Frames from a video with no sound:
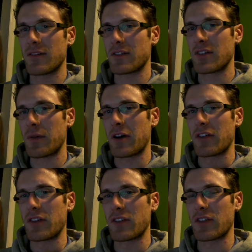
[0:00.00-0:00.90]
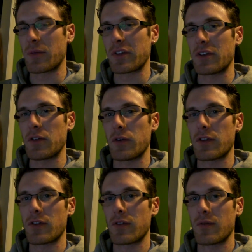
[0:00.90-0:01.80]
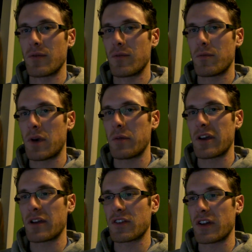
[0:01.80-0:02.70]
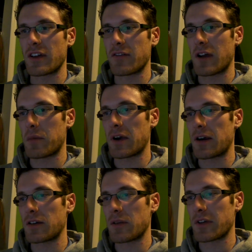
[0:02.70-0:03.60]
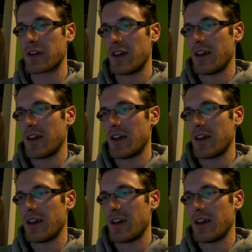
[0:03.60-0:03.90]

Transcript: somehow has something to do with my being a psychic vampire or something,